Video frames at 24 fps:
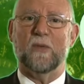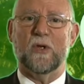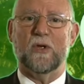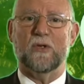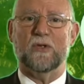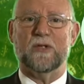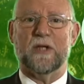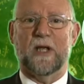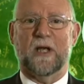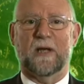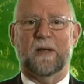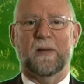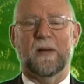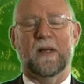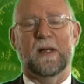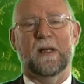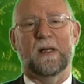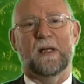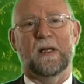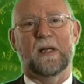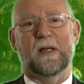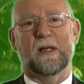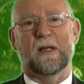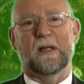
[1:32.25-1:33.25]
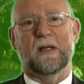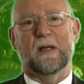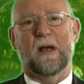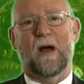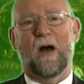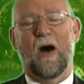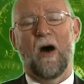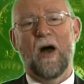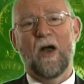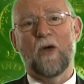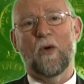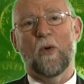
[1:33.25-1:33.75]
music,
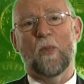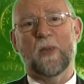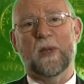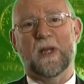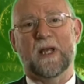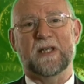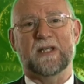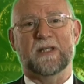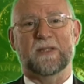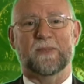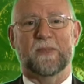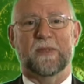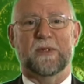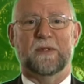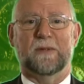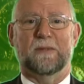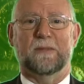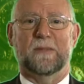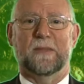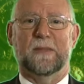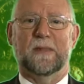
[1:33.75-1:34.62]
aisle placement,